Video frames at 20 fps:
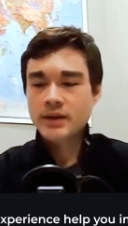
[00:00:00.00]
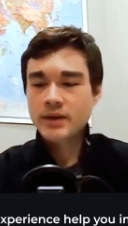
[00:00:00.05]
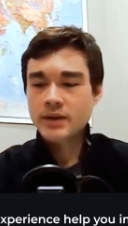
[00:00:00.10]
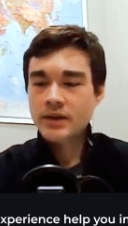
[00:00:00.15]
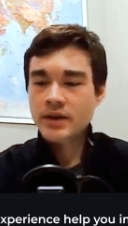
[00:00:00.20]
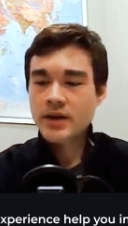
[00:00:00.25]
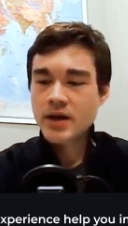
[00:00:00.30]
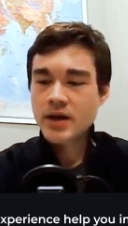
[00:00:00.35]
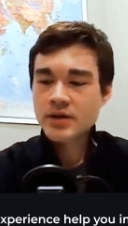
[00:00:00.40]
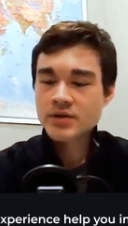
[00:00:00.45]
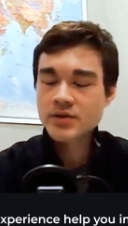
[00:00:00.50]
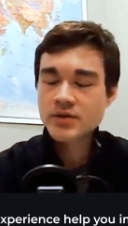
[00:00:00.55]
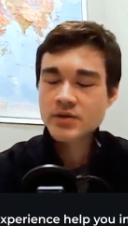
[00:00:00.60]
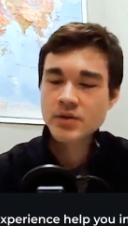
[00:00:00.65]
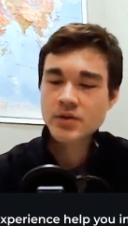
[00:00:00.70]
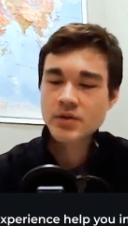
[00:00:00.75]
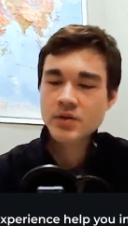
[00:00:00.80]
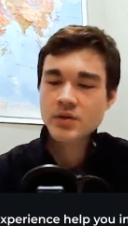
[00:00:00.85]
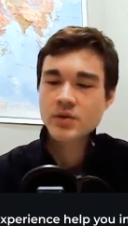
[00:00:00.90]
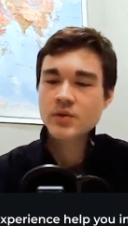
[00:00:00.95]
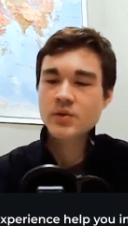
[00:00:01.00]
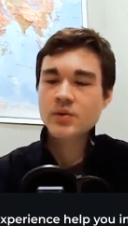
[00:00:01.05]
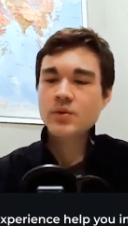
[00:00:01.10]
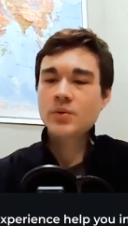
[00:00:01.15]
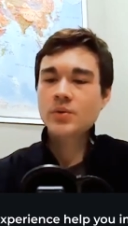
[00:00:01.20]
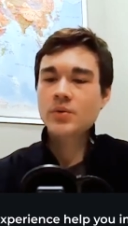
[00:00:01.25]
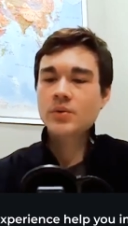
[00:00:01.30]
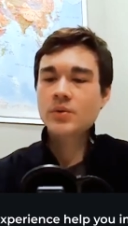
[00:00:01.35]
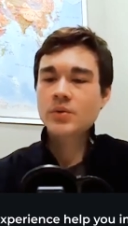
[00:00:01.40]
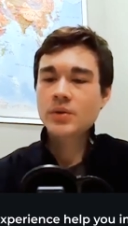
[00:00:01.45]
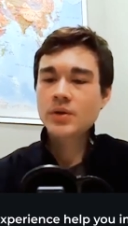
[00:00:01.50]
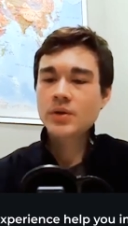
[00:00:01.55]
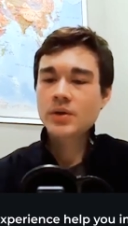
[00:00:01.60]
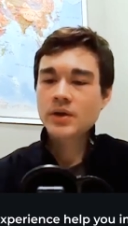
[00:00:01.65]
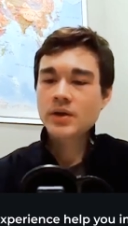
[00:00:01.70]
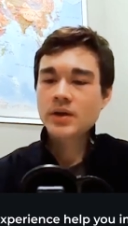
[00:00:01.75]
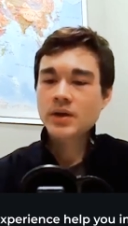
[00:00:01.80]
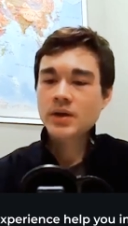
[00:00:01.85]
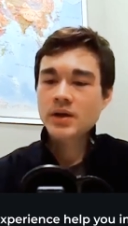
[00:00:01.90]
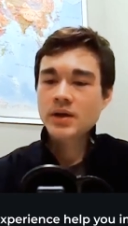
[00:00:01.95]
Yeah, so
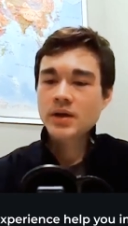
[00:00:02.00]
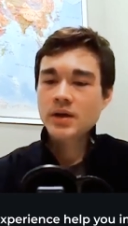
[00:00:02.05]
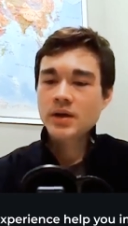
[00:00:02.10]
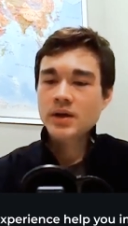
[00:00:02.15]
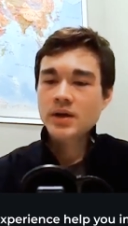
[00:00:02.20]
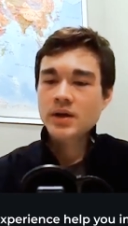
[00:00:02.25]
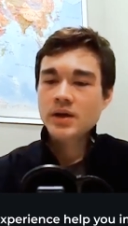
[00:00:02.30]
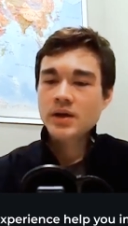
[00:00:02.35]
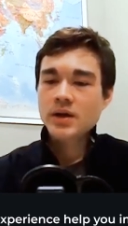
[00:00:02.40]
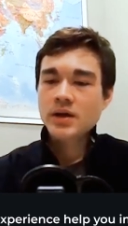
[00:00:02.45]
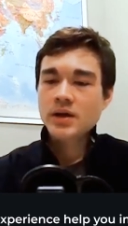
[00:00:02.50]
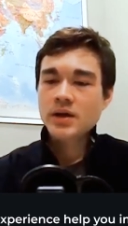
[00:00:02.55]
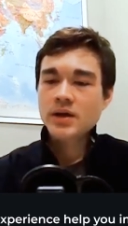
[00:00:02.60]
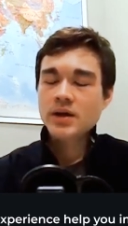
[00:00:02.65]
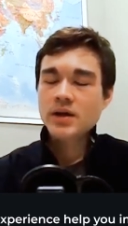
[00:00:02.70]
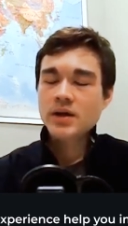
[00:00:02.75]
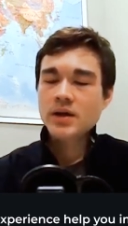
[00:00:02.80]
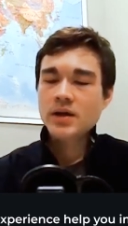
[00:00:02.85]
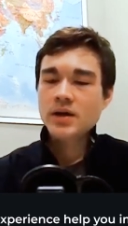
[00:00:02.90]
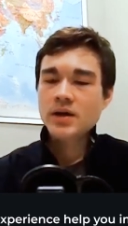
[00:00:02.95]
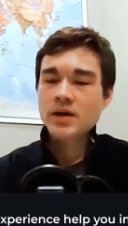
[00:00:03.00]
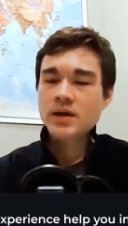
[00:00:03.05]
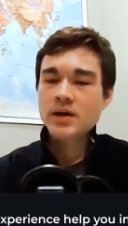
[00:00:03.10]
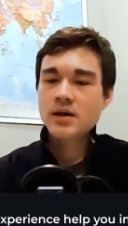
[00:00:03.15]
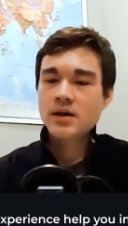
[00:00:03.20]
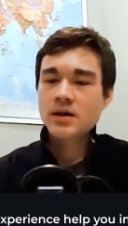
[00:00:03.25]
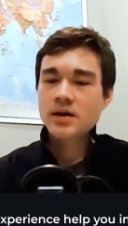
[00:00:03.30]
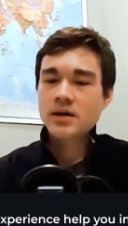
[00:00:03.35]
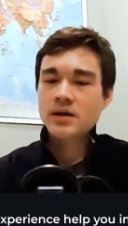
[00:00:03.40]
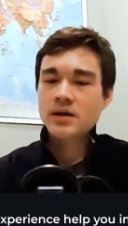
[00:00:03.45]
uh,